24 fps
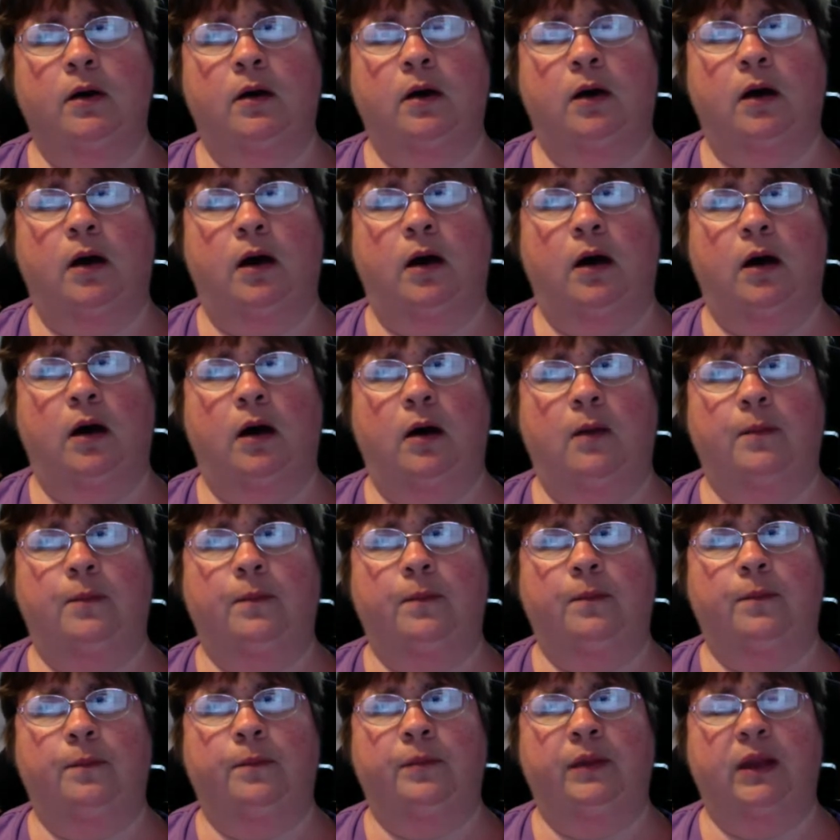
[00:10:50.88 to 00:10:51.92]

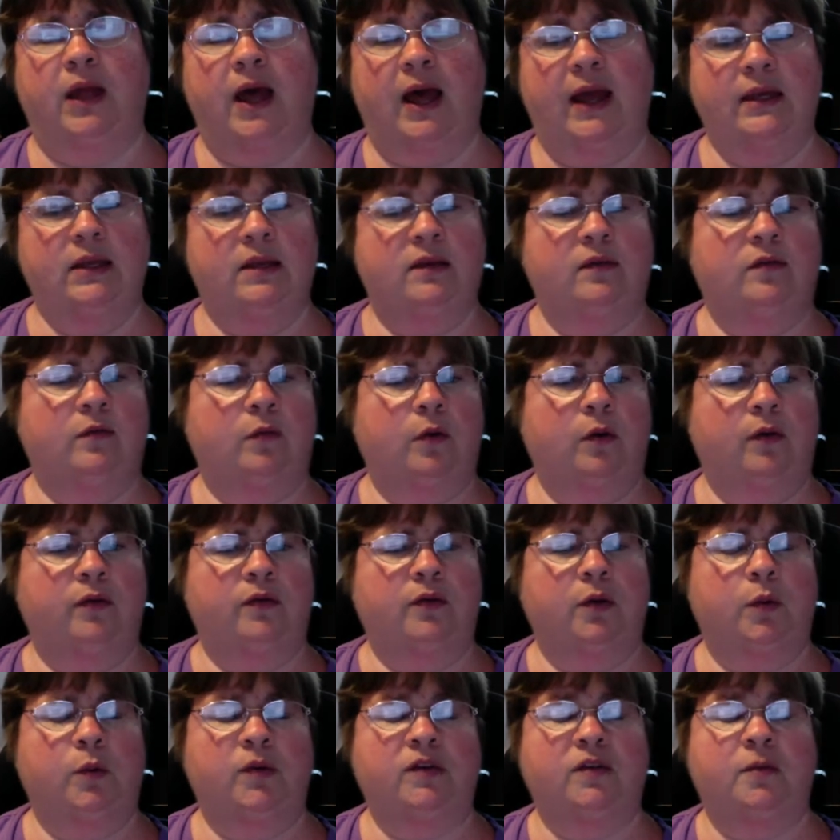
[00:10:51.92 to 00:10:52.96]
Blindness
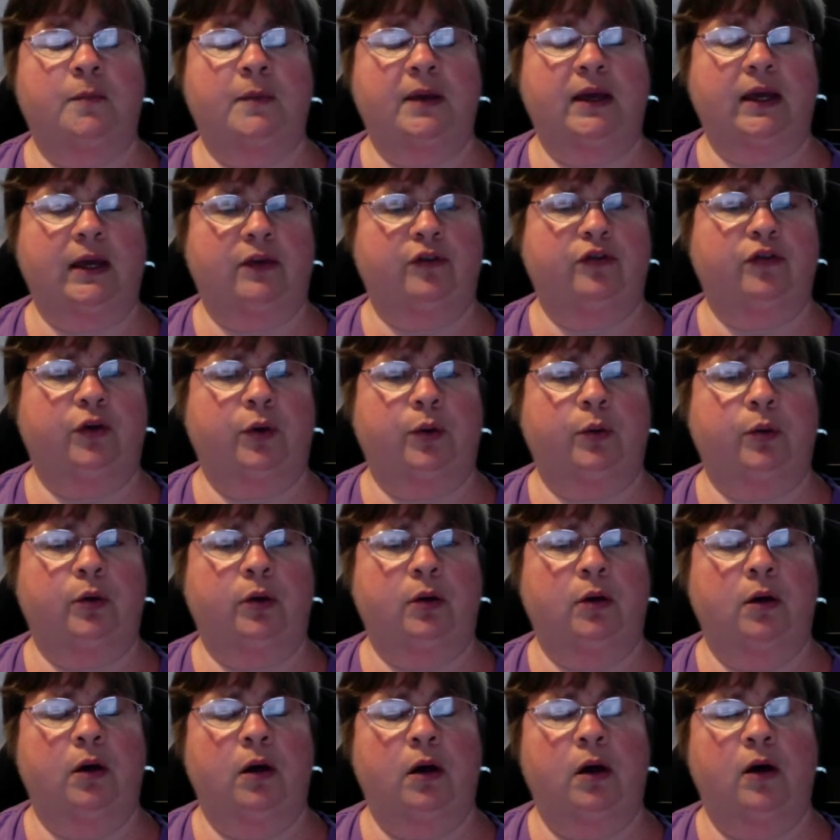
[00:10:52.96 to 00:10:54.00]
also was a big issue.
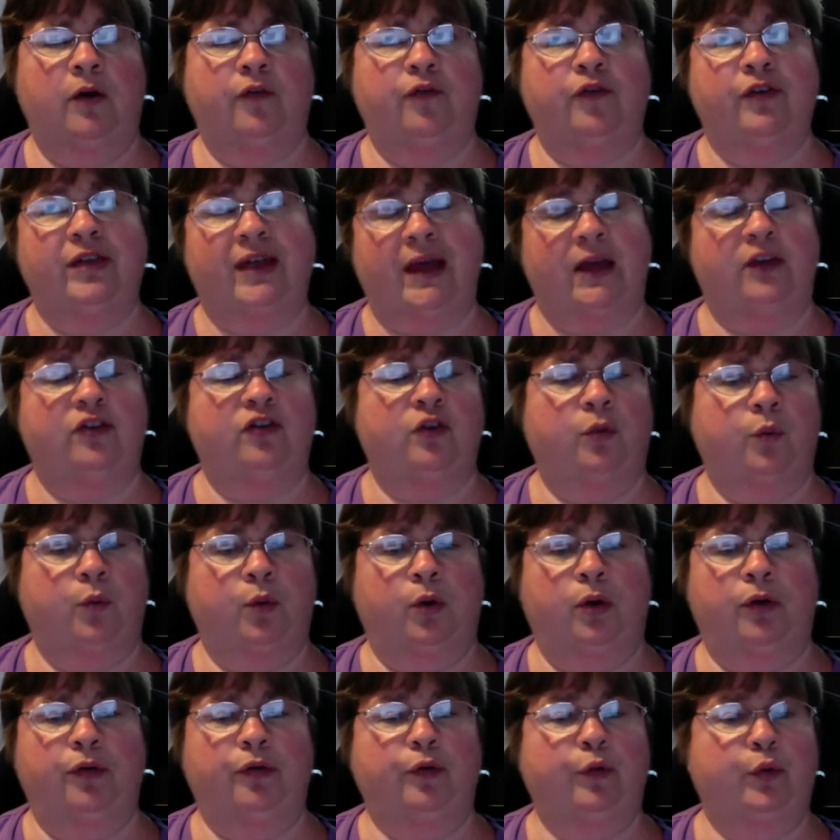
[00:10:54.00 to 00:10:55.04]
For the ancient
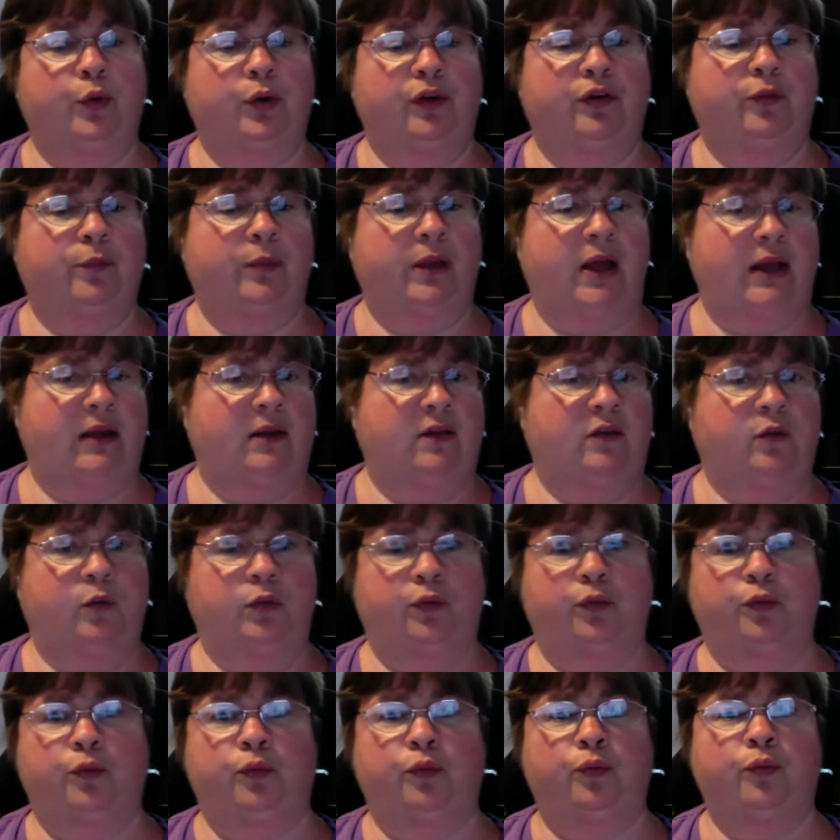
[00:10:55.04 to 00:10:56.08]
world, of course, blindness
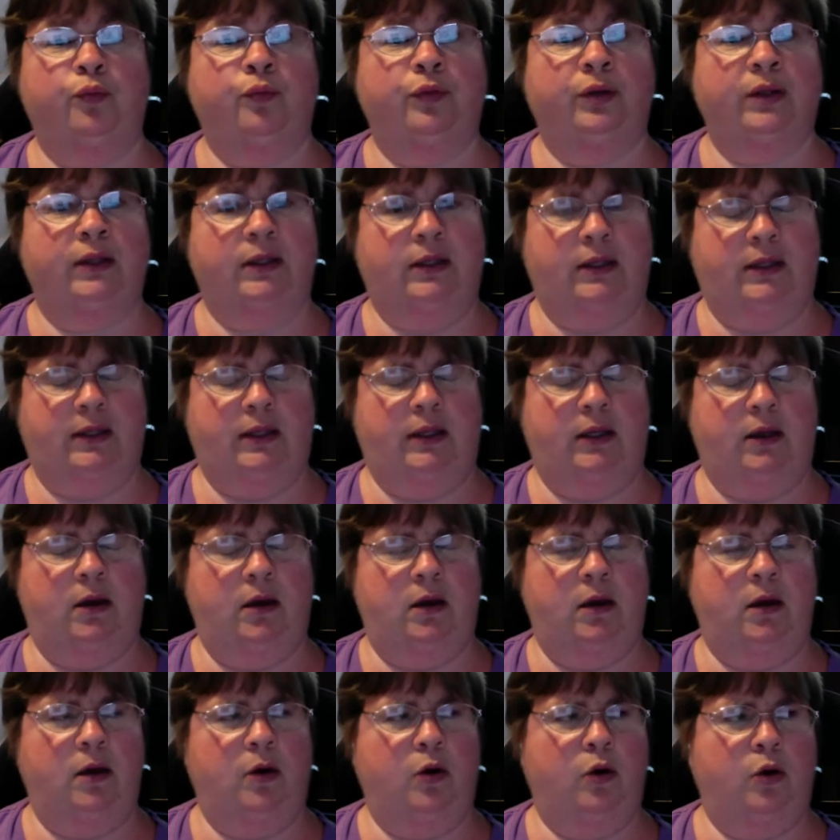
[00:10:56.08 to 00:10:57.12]
was really
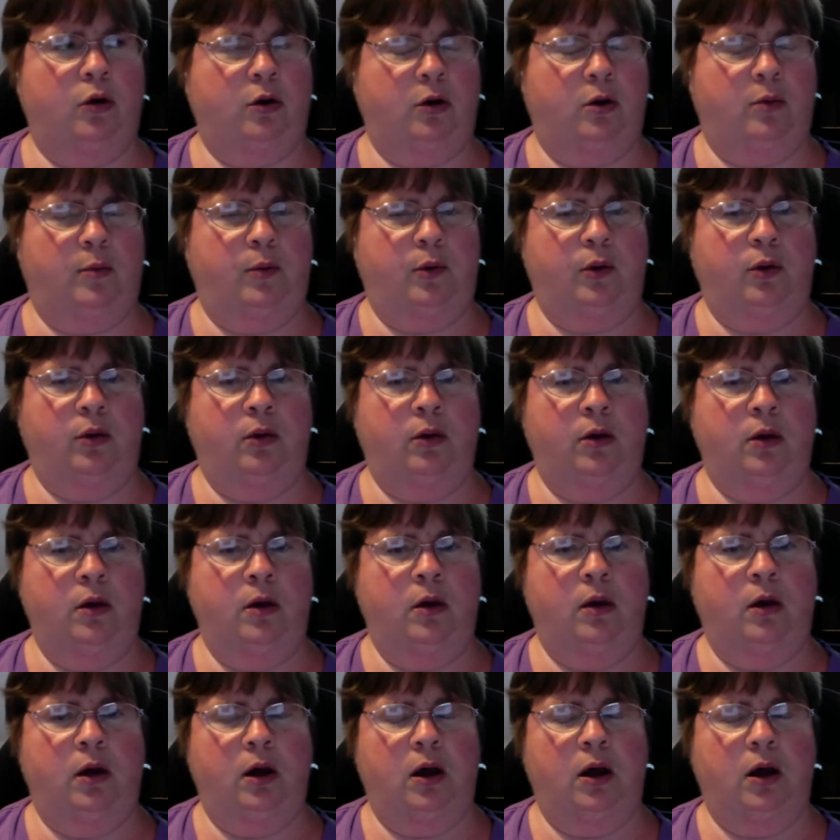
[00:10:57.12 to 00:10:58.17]
horrible.
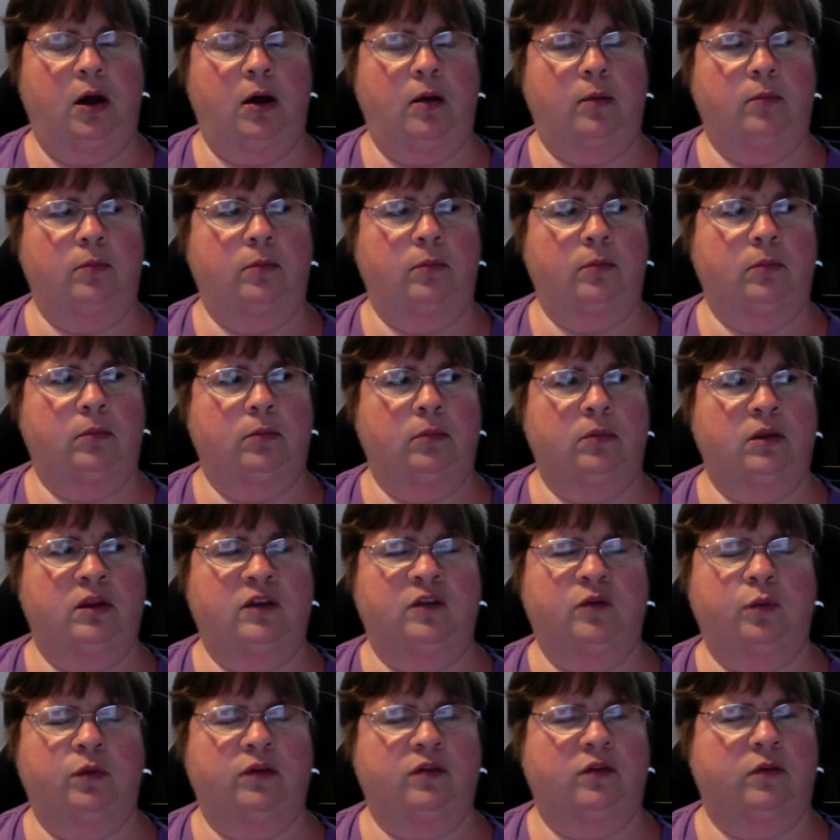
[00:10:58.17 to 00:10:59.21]

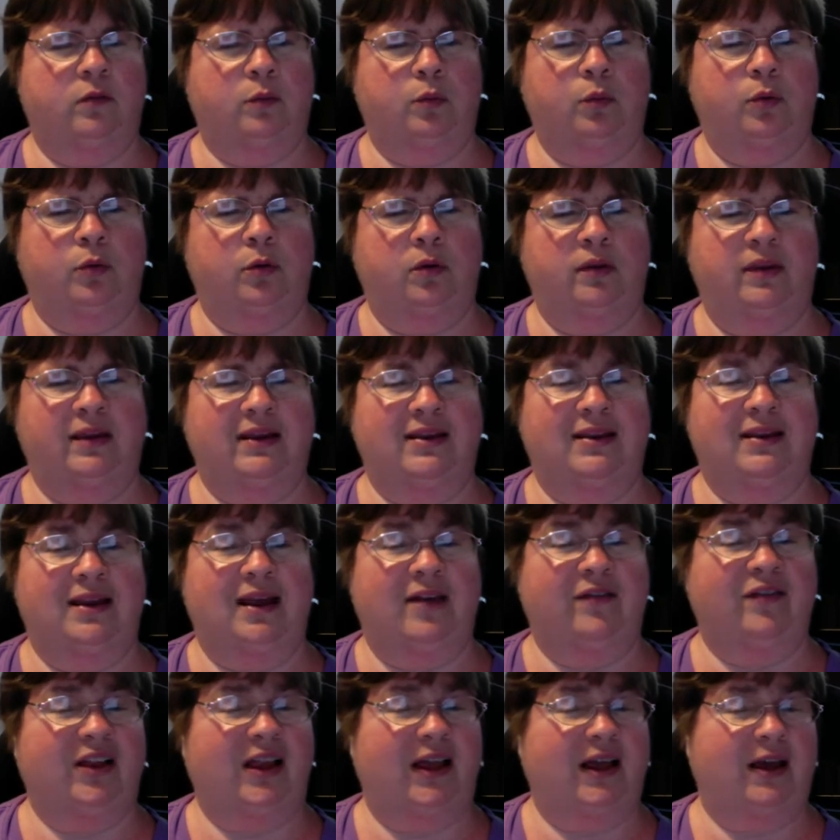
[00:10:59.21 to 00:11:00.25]
This was the world that didn't
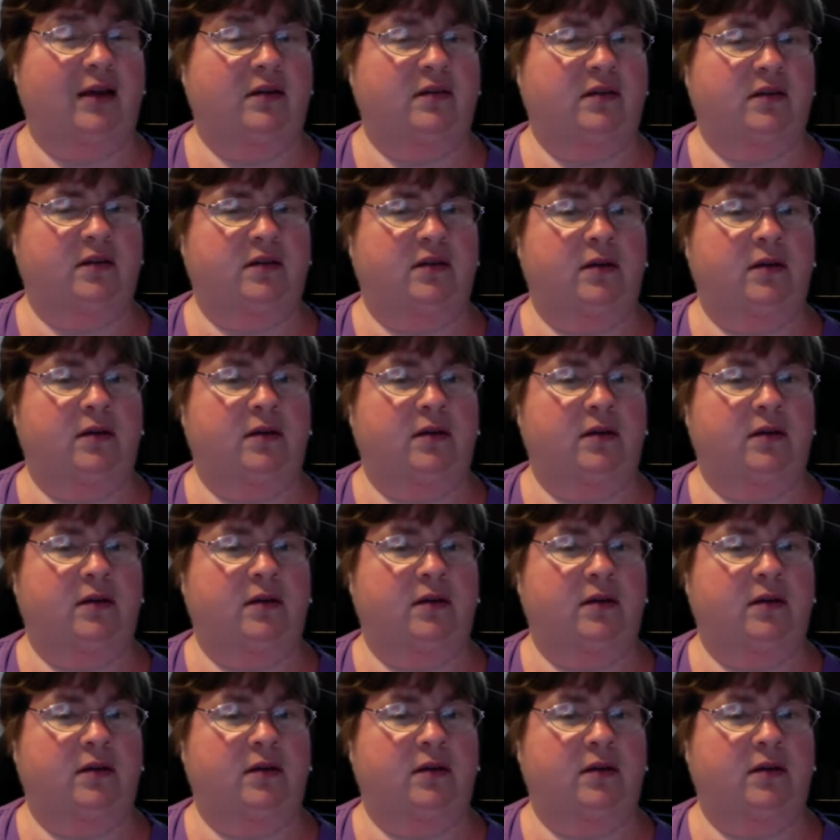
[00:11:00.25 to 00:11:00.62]
have glasses.